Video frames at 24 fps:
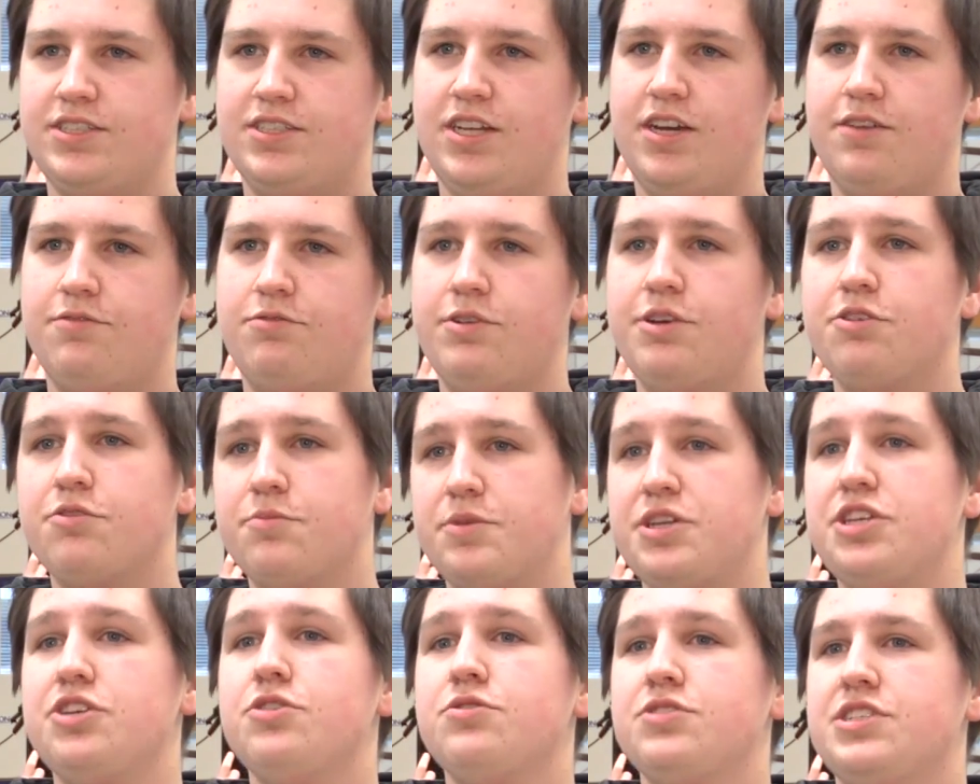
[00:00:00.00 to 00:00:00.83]
of stuff, we would
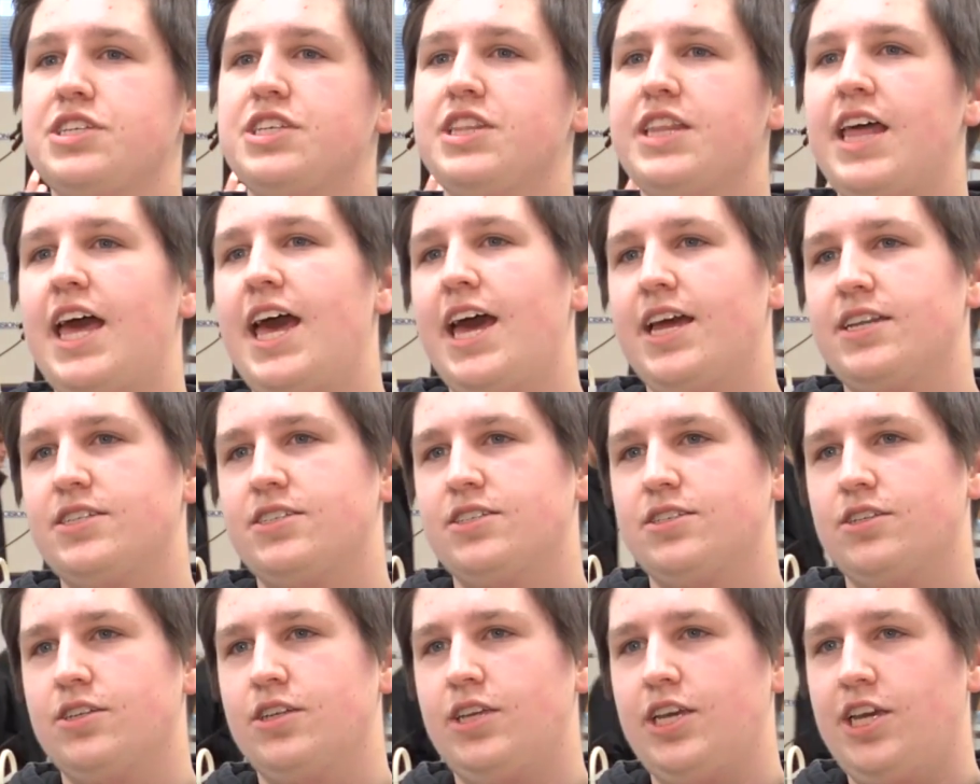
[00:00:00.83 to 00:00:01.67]
be using
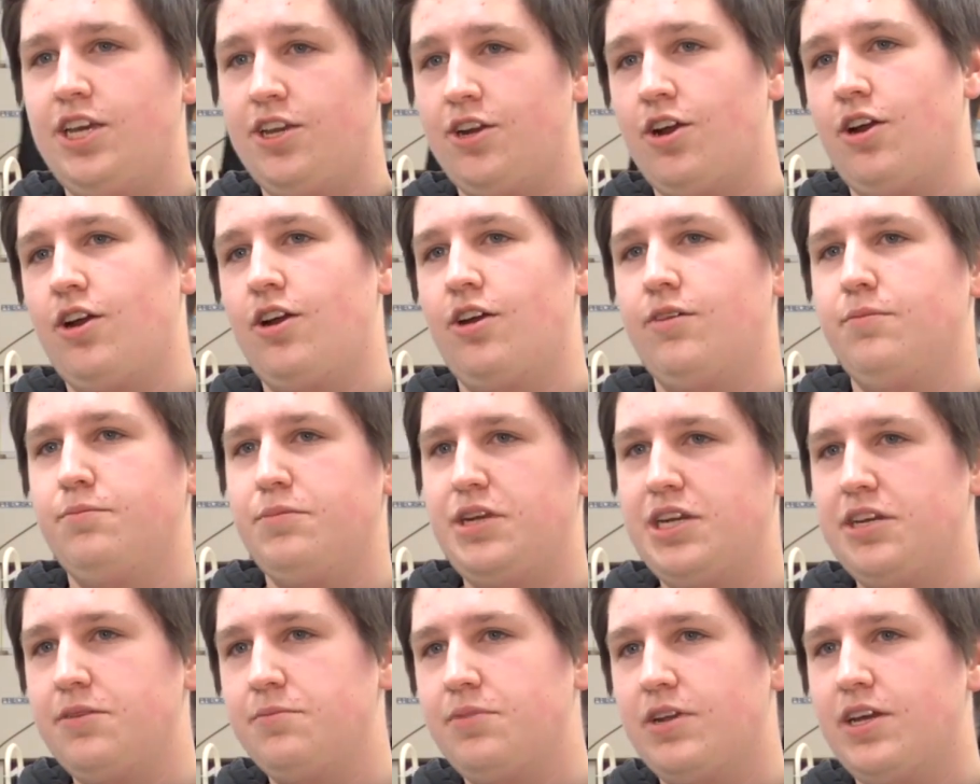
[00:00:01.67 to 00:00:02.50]
that in our
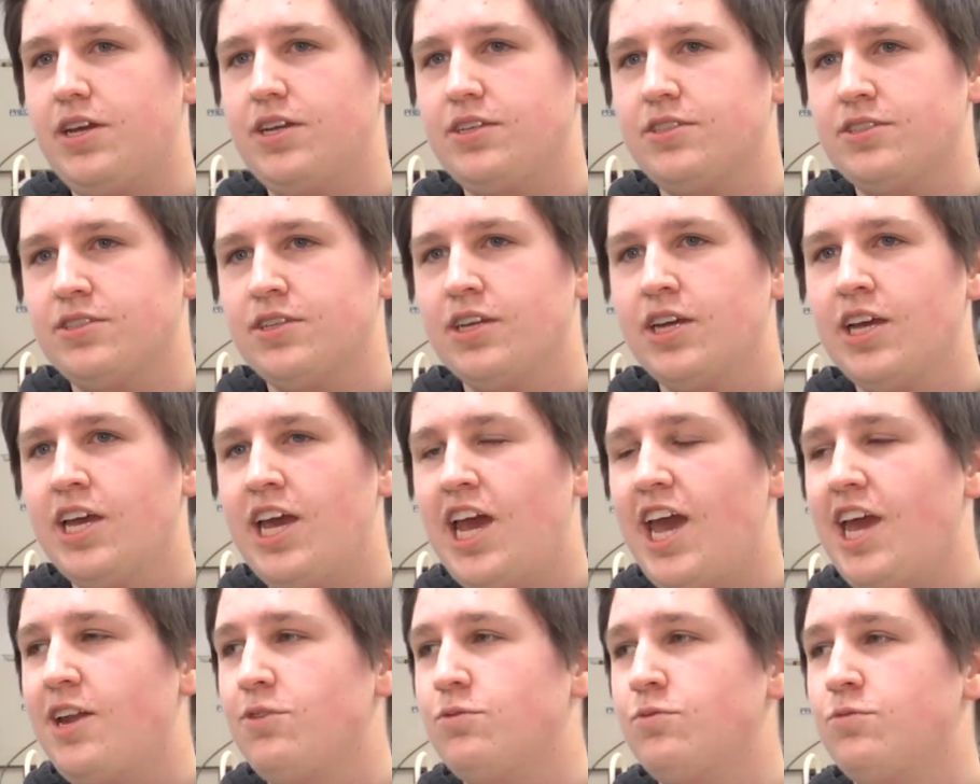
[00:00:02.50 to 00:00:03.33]
meeting place,
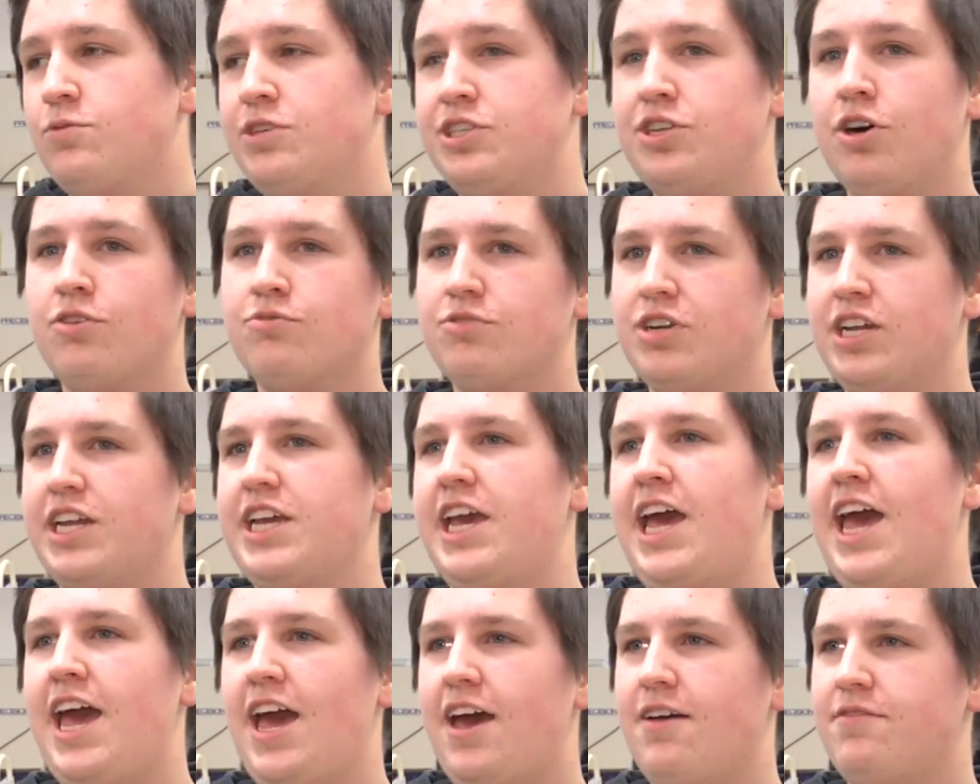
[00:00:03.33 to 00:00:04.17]
and we don't
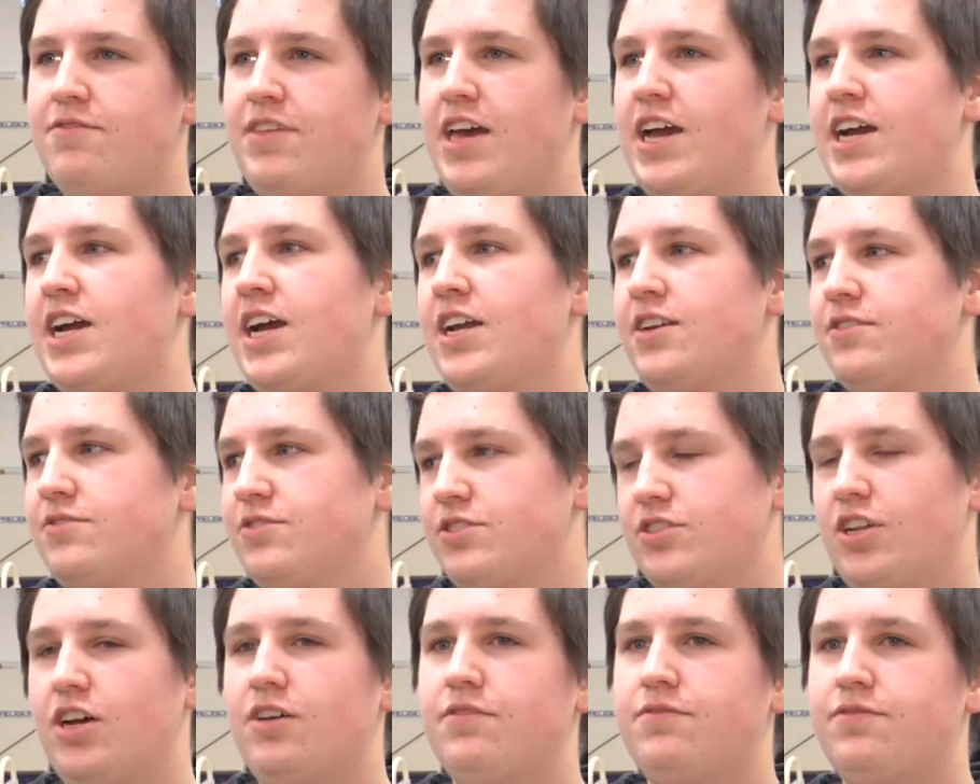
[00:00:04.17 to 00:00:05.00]
really have that kind of
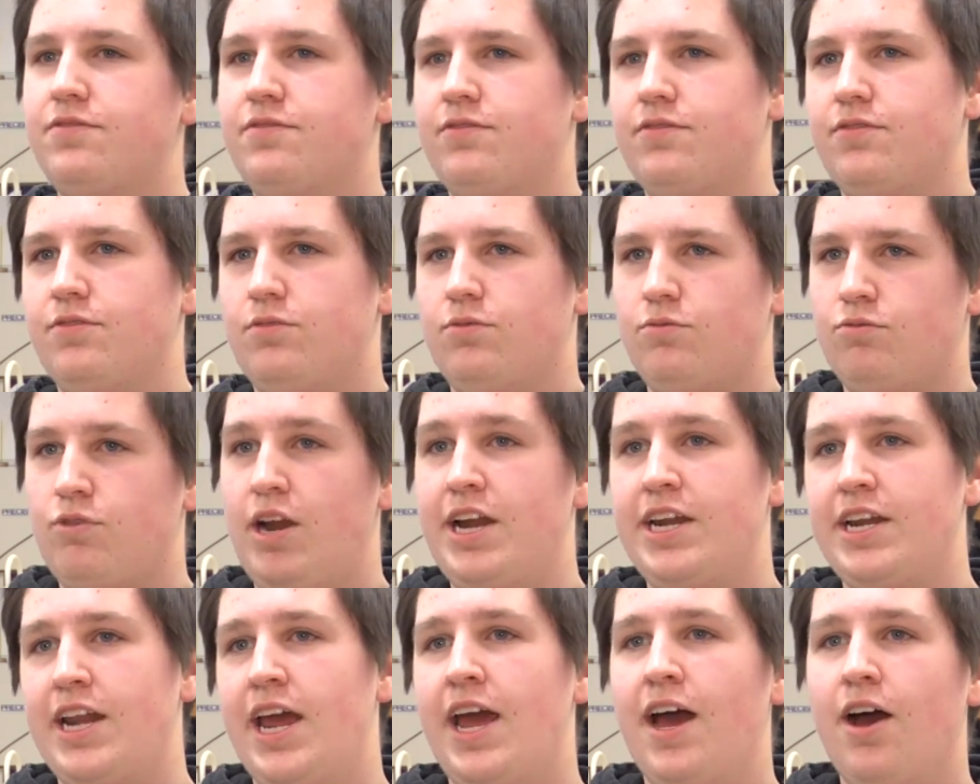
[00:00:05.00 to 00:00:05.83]
stuff
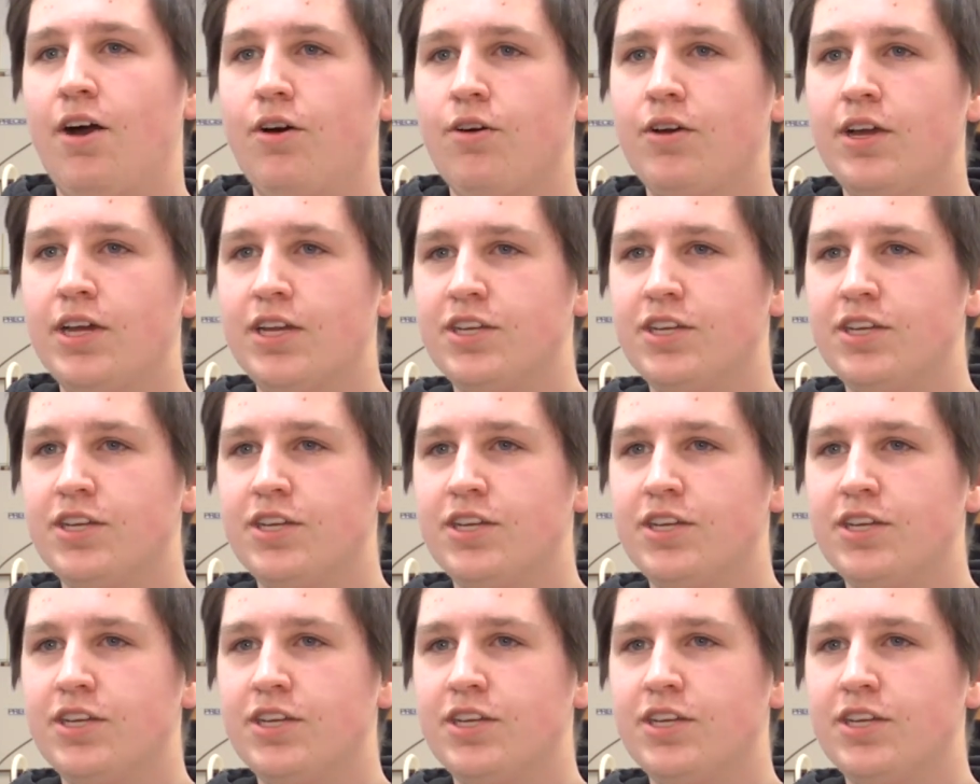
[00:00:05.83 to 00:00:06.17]
right now.